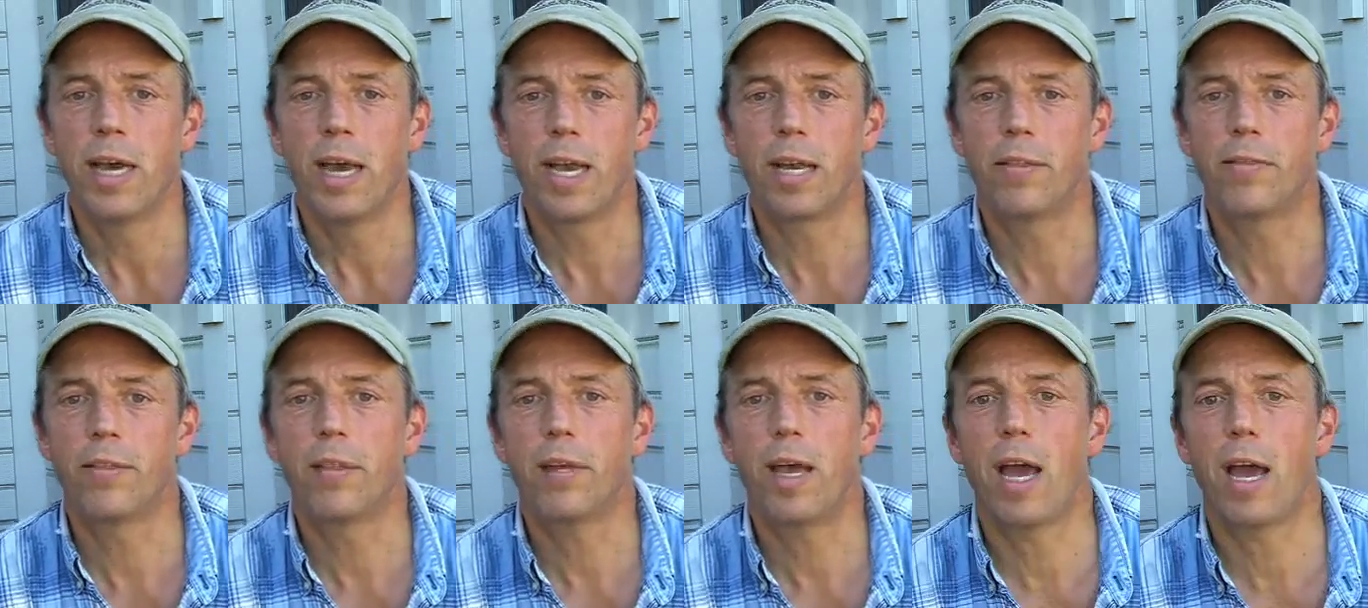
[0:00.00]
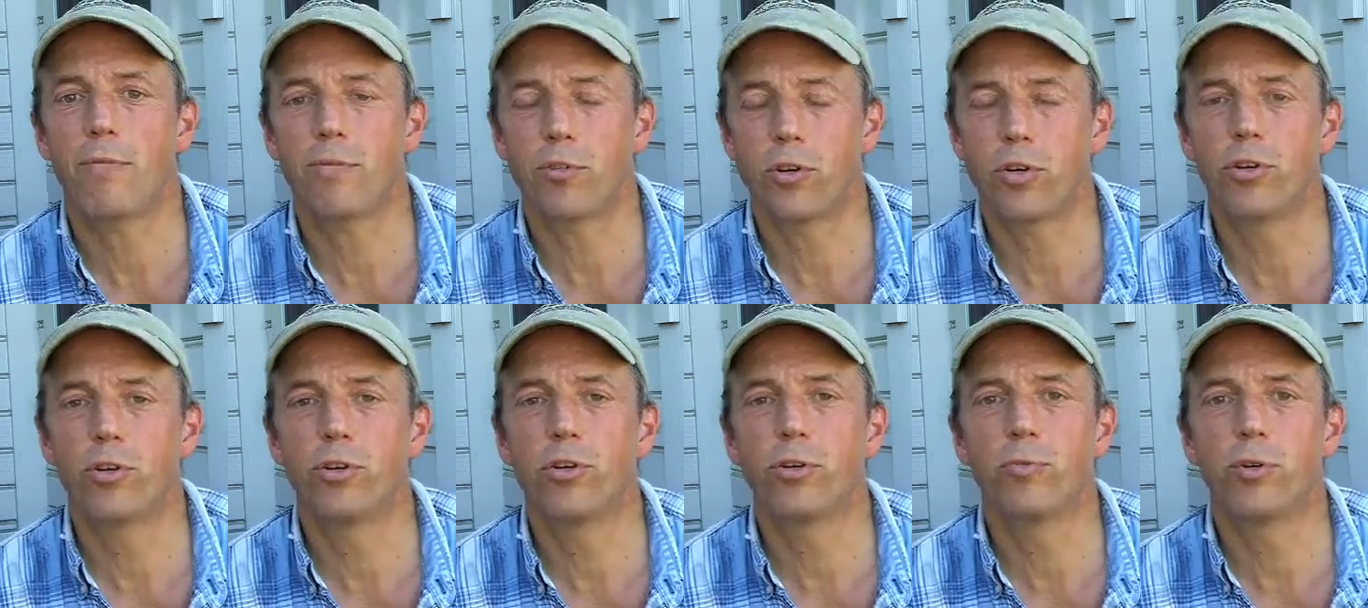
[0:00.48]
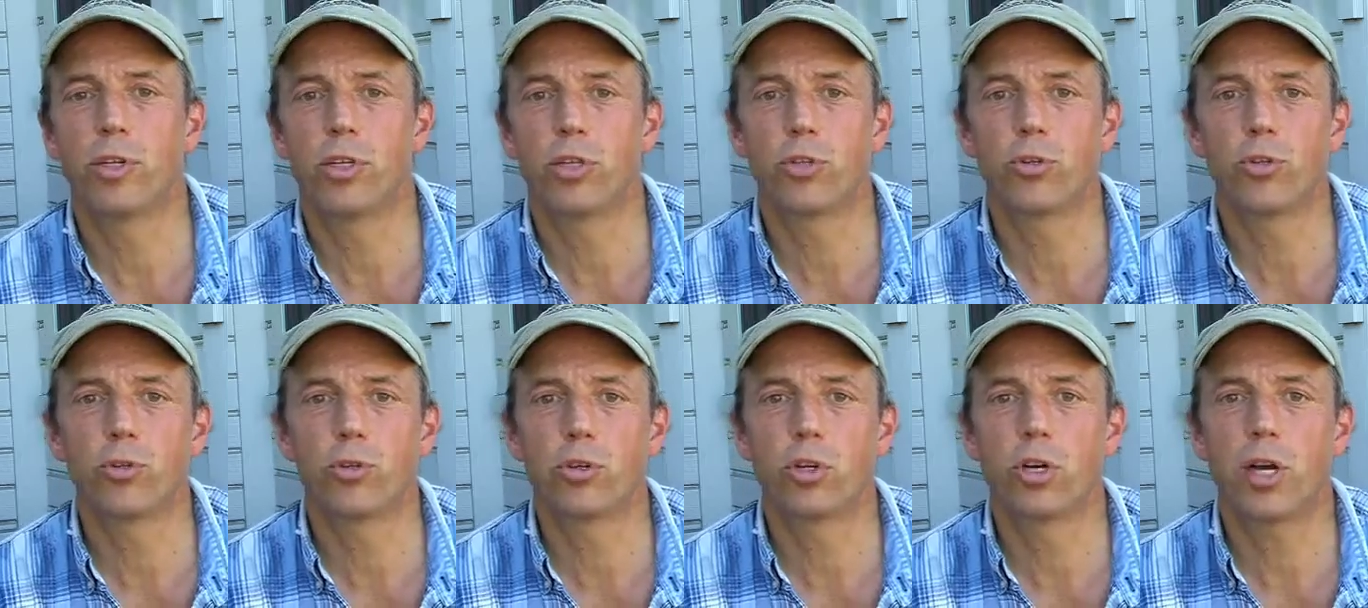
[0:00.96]
in the afternoon, we
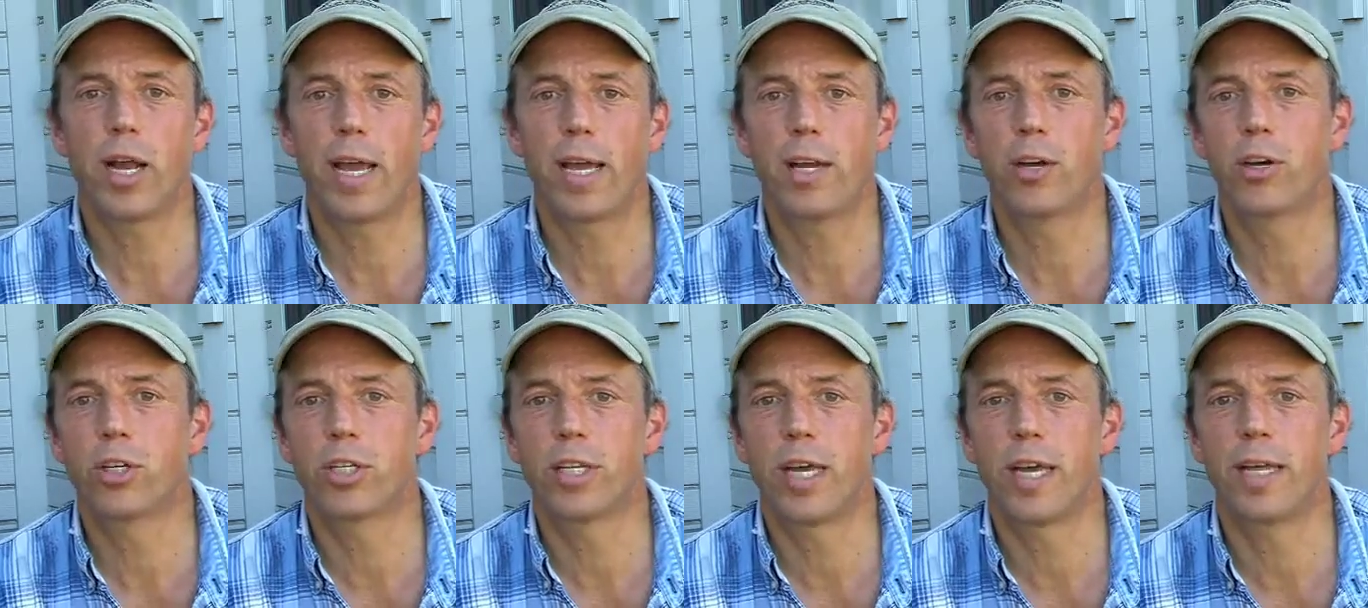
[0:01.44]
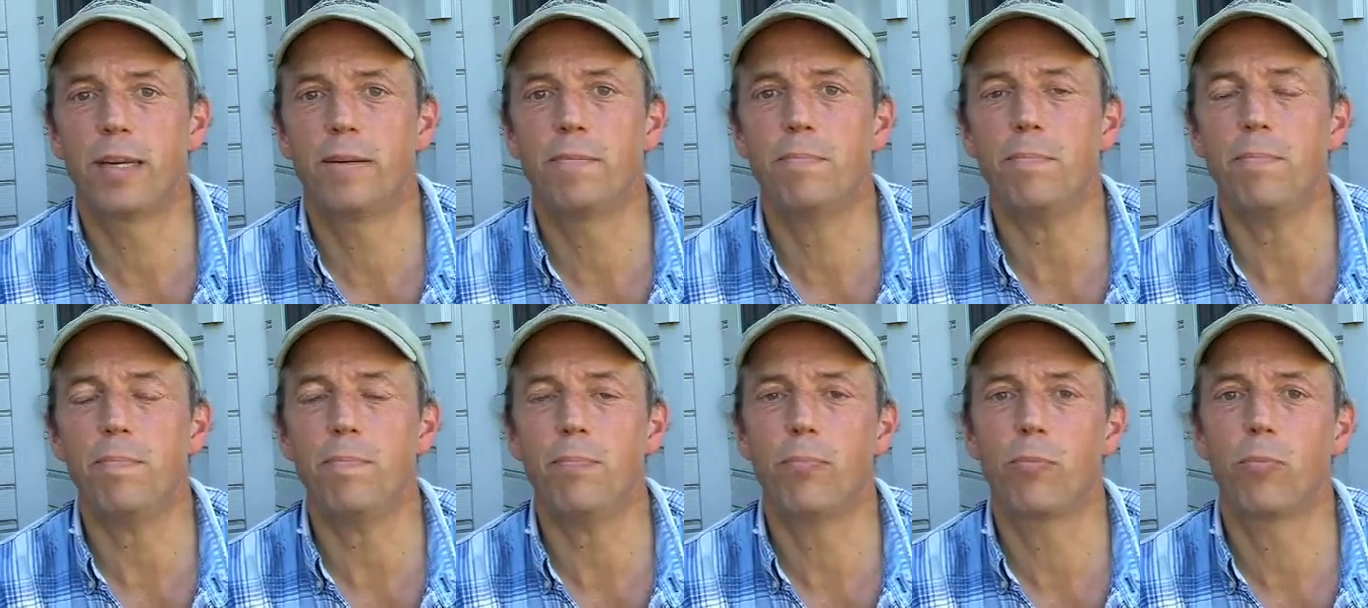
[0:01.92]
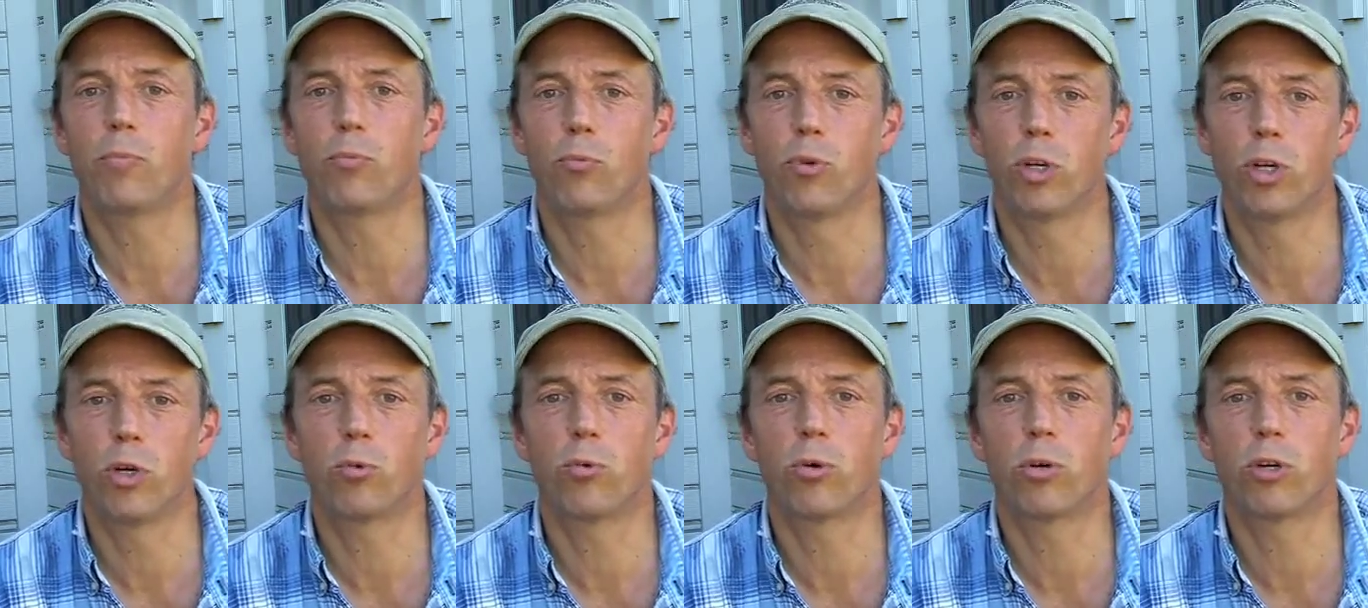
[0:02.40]
tour eight or 10
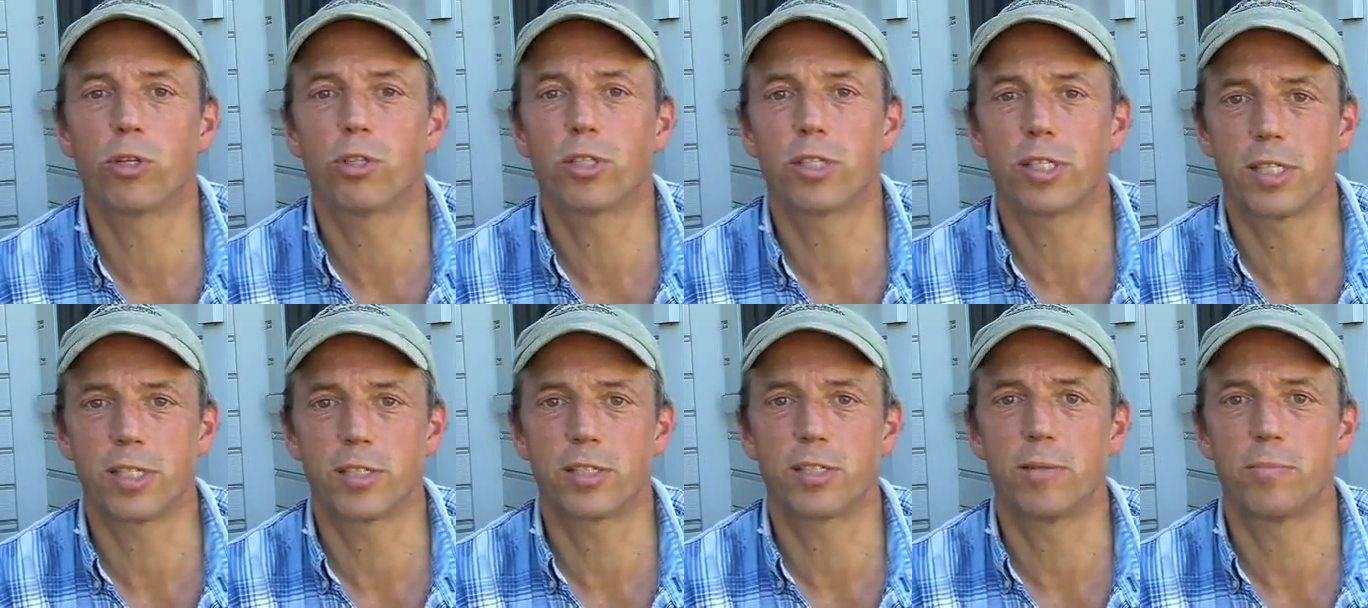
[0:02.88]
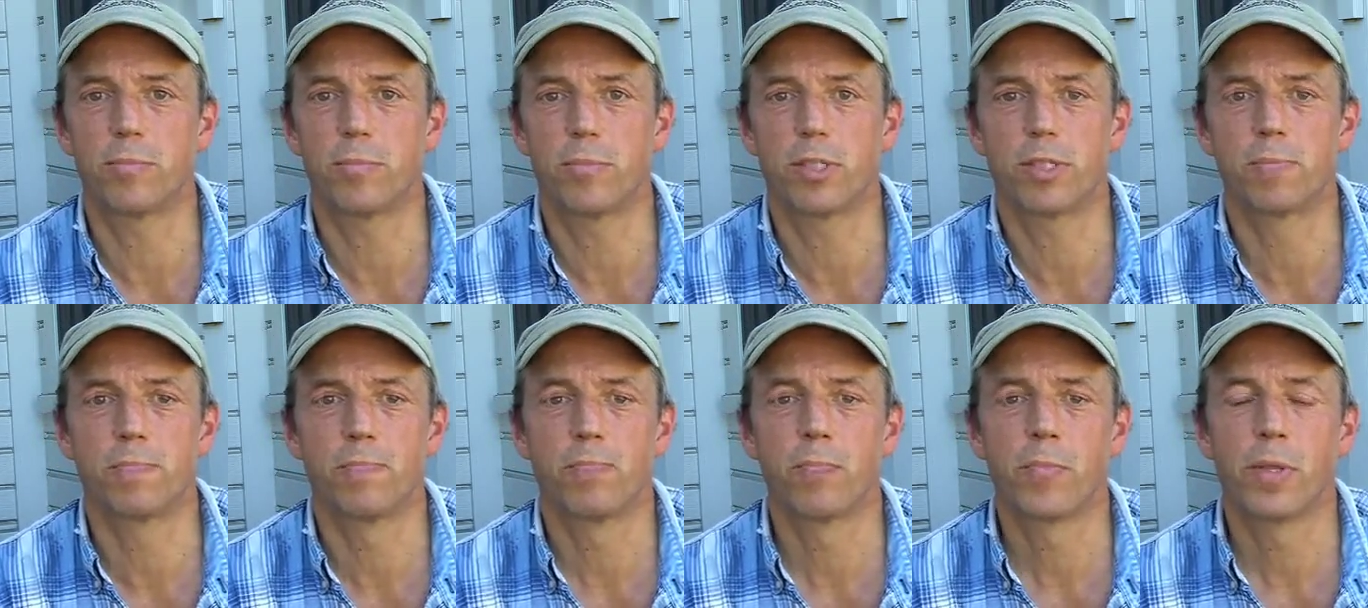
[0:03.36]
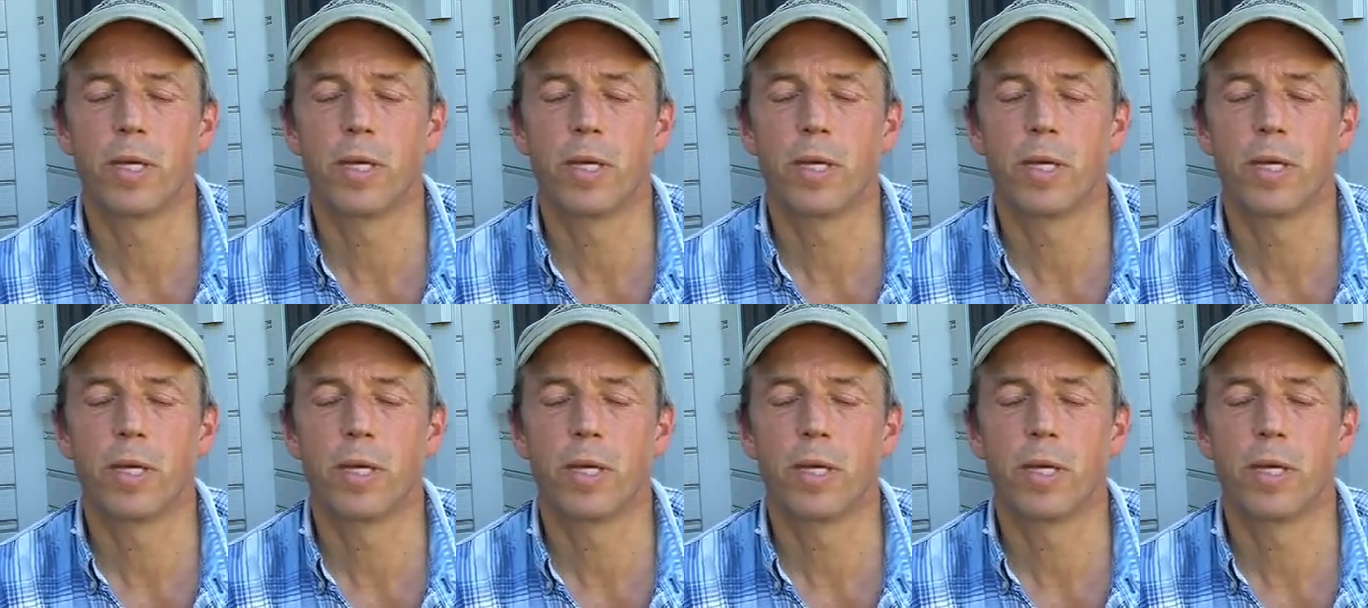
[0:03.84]
real world systems.